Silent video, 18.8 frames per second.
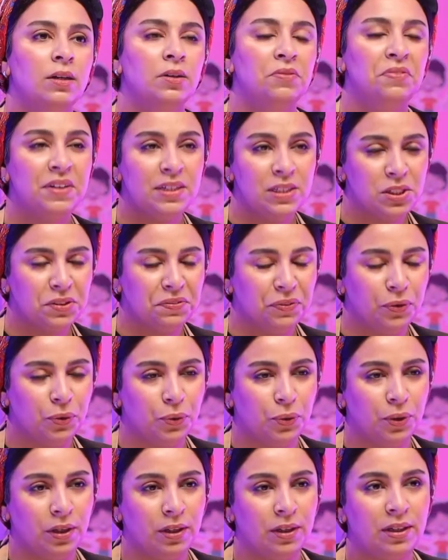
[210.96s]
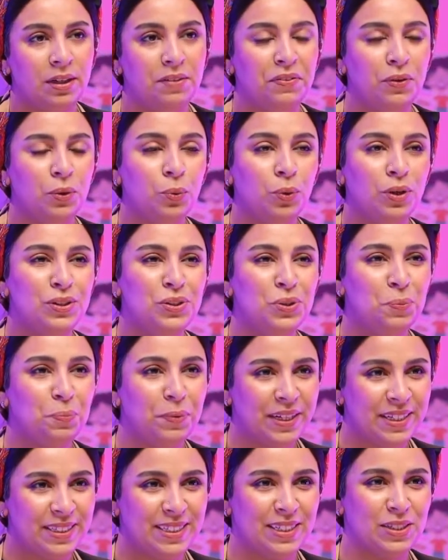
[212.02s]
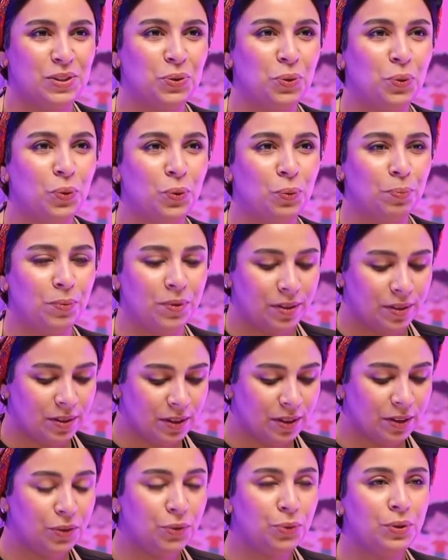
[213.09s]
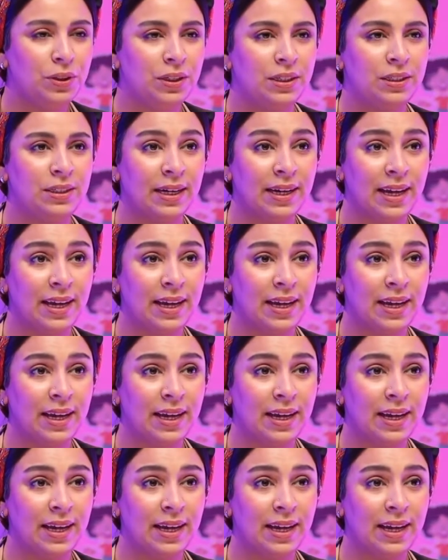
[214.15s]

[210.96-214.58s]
First of all, if you want to paint at home, you need a